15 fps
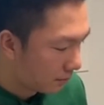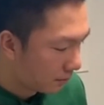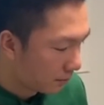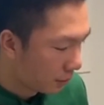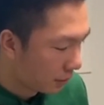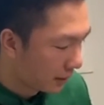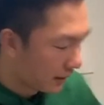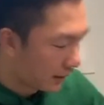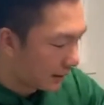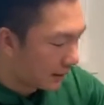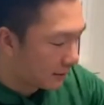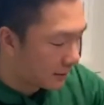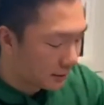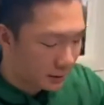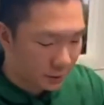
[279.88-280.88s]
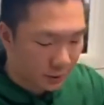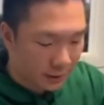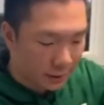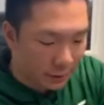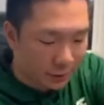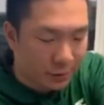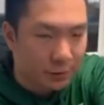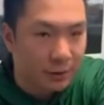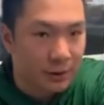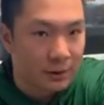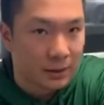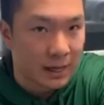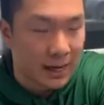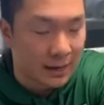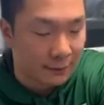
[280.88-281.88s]
putting it into the strainer, you can
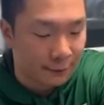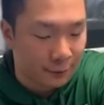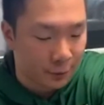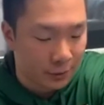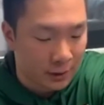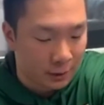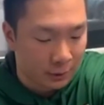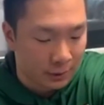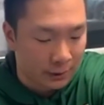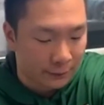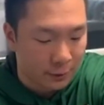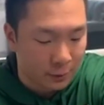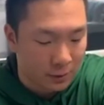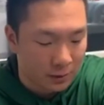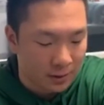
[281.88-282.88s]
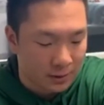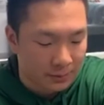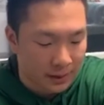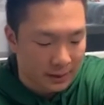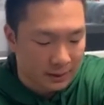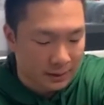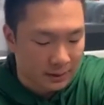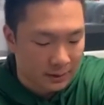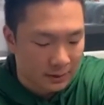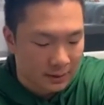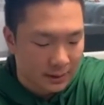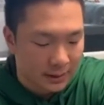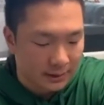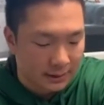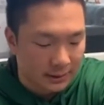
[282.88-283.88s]
add food coloring if you want to make
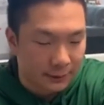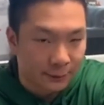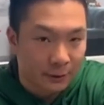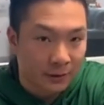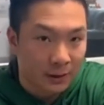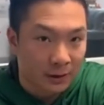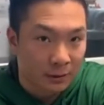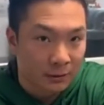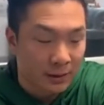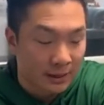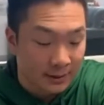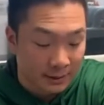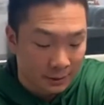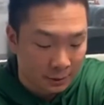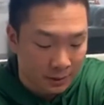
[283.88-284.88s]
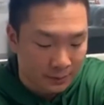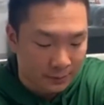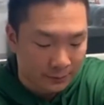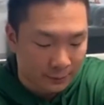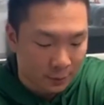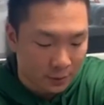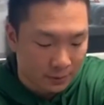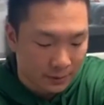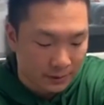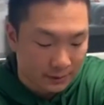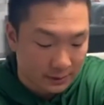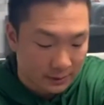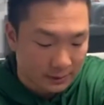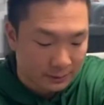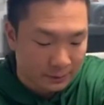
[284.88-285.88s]
it a different color. I didn't know that before, but
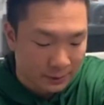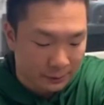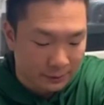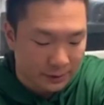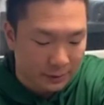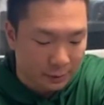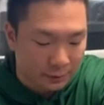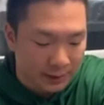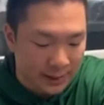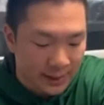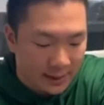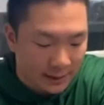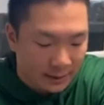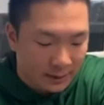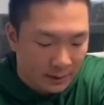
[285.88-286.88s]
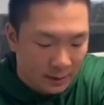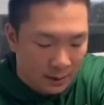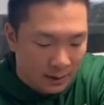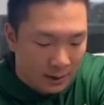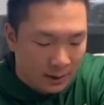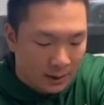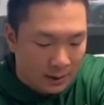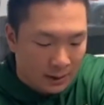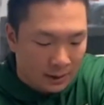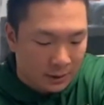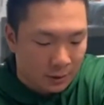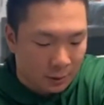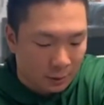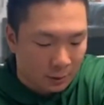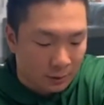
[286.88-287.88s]
apparently you can. And
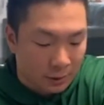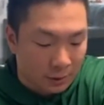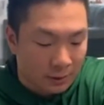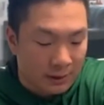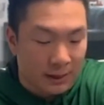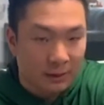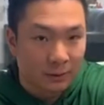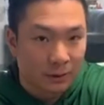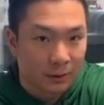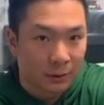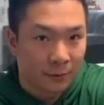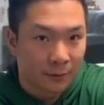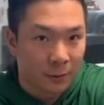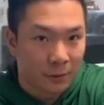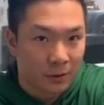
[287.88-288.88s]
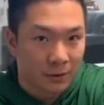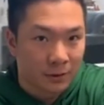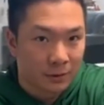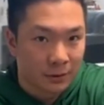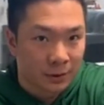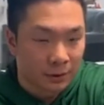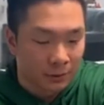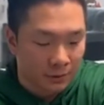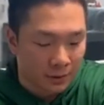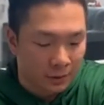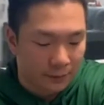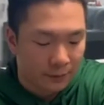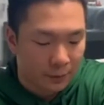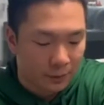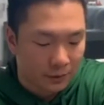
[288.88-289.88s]
so you can add glitter if you want to too. So
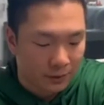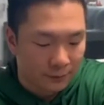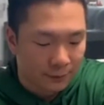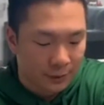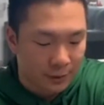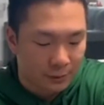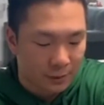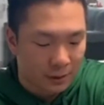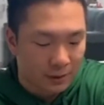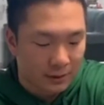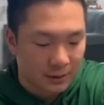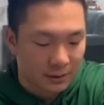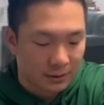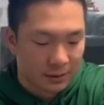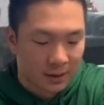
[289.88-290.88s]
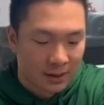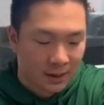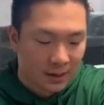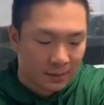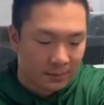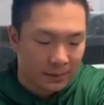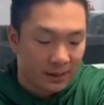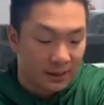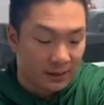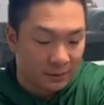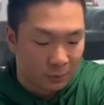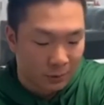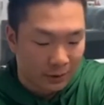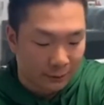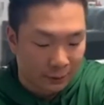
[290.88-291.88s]
if you want the finished product to be
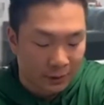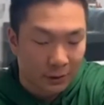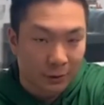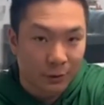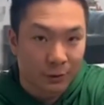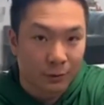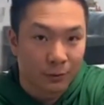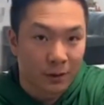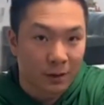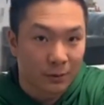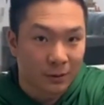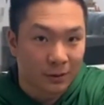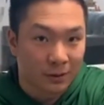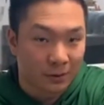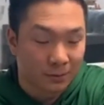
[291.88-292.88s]
whatever color you want with